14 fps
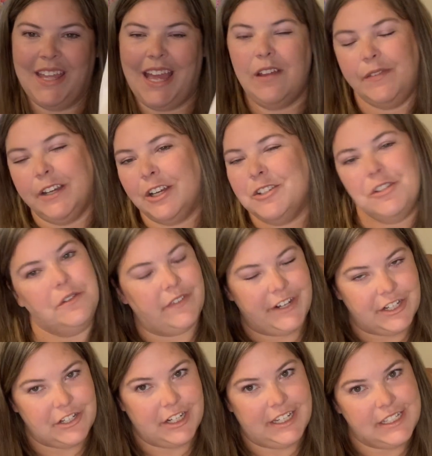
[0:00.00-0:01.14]
I figured two
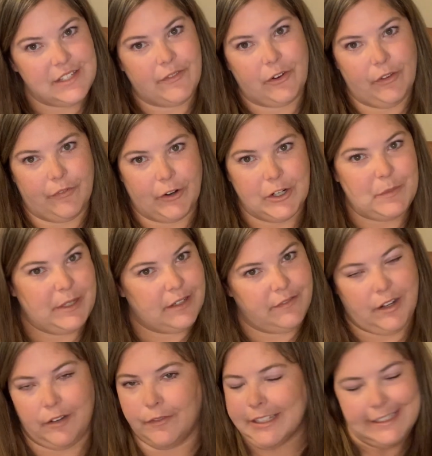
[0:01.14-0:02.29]
finishes for the first week of
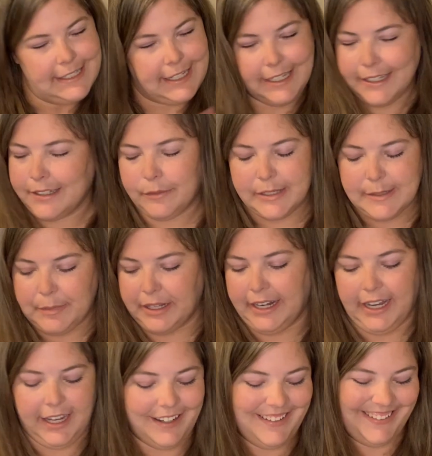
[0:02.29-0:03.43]
Fall Frenzy was
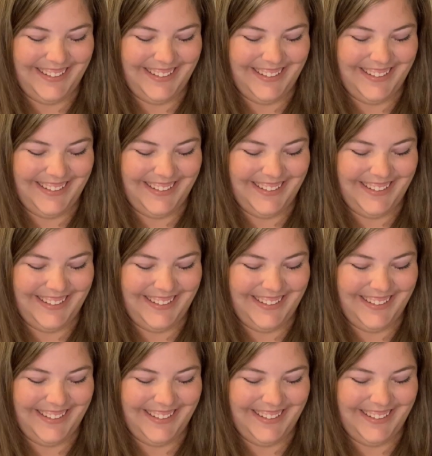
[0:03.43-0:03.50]
plenty.